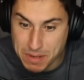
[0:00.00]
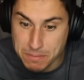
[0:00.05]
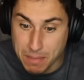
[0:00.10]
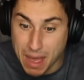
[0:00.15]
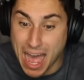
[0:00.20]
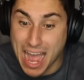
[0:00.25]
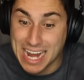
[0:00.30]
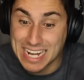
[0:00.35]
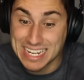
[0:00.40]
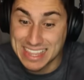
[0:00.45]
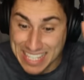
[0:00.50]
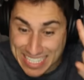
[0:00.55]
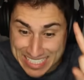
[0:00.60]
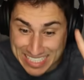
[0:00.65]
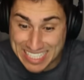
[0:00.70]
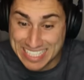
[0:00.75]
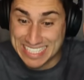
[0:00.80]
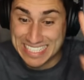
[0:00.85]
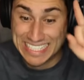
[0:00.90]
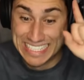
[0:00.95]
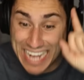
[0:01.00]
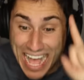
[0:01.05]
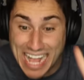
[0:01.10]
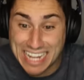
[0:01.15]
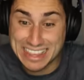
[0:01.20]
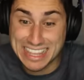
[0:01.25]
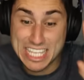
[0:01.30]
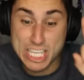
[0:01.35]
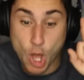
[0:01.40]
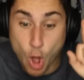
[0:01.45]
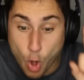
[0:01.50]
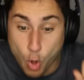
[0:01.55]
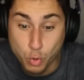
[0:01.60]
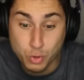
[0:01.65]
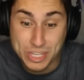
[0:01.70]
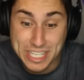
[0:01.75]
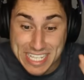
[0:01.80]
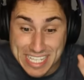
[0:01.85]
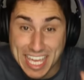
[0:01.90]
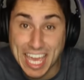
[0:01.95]
in mind, this is not the
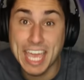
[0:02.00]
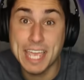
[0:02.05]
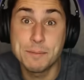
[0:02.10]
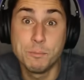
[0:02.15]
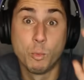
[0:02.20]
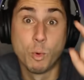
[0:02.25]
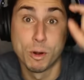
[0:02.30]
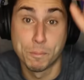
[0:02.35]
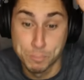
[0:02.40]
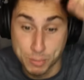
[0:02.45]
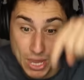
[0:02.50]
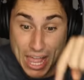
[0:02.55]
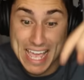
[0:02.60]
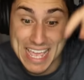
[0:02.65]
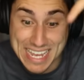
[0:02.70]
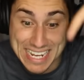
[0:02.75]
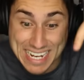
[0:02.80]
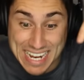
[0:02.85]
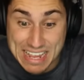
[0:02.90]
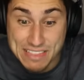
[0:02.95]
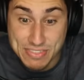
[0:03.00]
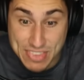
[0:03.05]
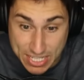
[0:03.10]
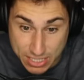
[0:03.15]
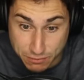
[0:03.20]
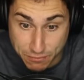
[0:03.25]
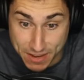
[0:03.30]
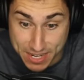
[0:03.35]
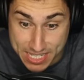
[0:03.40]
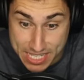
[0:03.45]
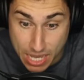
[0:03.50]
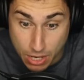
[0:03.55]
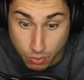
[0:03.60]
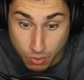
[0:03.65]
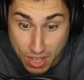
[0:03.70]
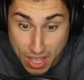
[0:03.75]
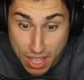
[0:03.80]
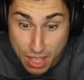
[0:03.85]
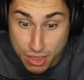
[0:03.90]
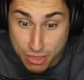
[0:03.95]
only game we're playing in this video.
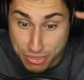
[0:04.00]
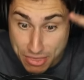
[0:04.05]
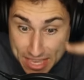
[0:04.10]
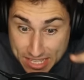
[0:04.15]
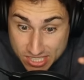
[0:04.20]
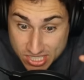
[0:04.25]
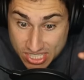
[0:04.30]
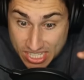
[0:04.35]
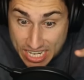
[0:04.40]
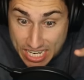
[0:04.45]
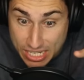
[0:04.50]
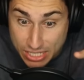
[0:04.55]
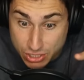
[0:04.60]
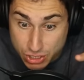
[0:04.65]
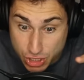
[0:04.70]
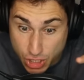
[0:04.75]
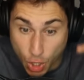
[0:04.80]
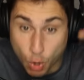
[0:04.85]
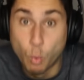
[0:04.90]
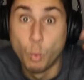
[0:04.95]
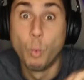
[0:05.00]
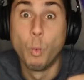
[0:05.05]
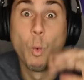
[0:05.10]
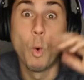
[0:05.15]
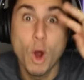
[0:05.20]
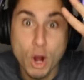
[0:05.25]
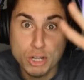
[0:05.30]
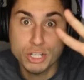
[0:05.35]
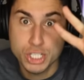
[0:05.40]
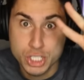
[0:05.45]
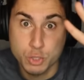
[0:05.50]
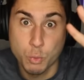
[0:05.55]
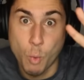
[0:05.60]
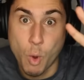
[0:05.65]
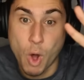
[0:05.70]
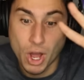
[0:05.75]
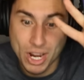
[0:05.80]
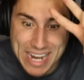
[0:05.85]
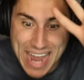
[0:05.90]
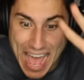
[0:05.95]
This is the worst
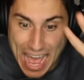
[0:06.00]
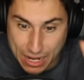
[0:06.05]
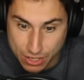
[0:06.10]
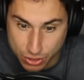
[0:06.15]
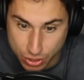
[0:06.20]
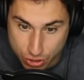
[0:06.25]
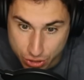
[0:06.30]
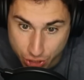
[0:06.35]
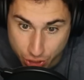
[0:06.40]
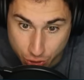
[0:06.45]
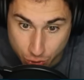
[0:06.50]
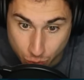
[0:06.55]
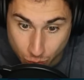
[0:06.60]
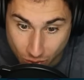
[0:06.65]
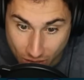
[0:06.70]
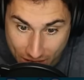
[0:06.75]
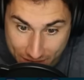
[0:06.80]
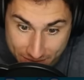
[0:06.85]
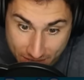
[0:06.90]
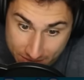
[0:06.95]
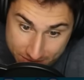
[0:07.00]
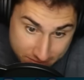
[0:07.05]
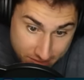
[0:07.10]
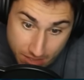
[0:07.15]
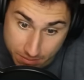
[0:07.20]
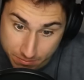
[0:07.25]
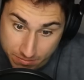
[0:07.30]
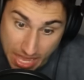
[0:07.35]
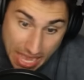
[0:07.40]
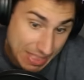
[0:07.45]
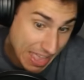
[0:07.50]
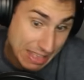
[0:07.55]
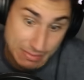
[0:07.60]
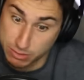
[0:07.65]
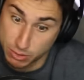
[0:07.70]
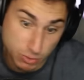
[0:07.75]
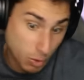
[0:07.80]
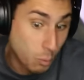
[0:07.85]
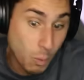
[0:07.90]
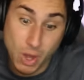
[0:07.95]
one out of the two. I, I, I,
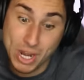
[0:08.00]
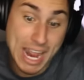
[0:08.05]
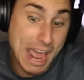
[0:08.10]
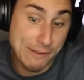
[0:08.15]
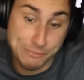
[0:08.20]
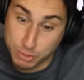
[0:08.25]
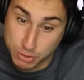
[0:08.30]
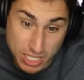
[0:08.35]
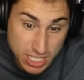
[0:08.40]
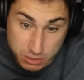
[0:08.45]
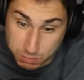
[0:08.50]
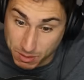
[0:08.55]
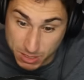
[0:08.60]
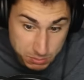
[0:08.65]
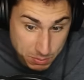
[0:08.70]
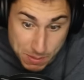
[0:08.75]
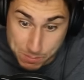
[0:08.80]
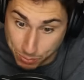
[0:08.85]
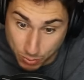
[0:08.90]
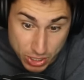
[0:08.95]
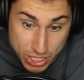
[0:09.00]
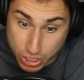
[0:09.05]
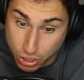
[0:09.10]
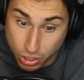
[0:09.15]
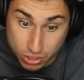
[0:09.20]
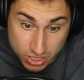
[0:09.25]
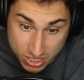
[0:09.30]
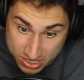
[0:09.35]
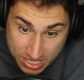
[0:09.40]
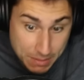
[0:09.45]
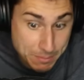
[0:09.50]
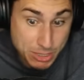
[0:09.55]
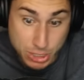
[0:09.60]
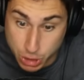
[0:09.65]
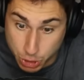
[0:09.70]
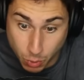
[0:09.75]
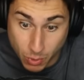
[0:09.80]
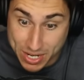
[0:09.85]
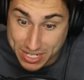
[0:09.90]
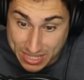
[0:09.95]
the one after this must be pretty good, because I'm
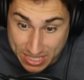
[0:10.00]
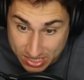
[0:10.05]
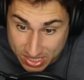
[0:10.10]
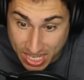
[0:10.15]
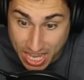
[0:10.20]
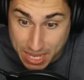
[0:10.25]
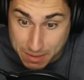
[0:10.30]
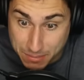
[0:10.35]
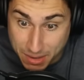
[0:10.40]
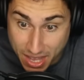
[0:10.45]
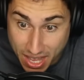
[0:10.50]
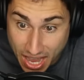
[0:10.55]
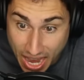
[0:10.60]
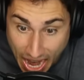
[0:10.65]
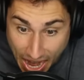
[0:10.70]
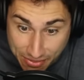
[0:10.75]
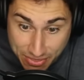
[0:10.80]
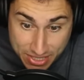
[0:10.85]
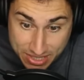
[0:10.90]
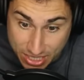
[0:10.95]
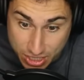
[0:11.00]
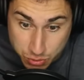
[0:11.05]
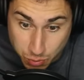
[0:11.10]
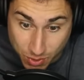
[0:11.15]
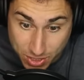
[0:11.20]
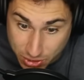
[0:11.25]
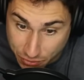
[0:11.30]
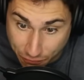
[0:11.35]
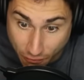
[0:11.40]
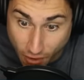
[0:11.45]
enjoying this game. I think this one's